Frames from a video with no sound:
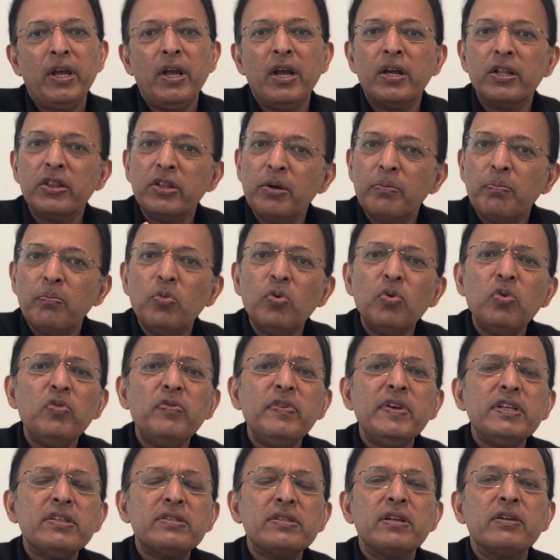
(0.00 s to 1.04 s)
The move
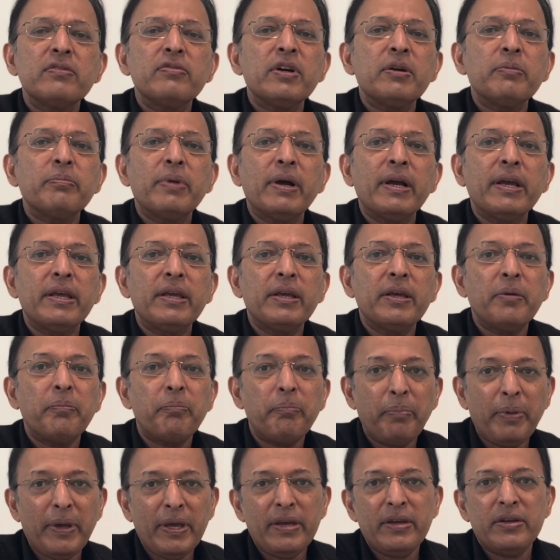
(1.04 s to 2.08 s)
is driven by
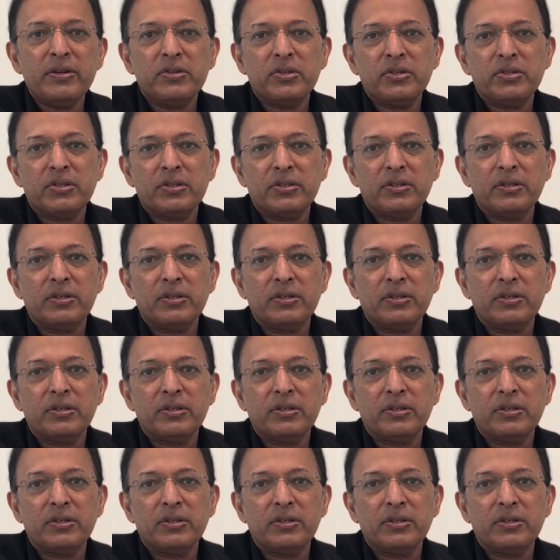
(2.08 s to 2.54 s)
payers,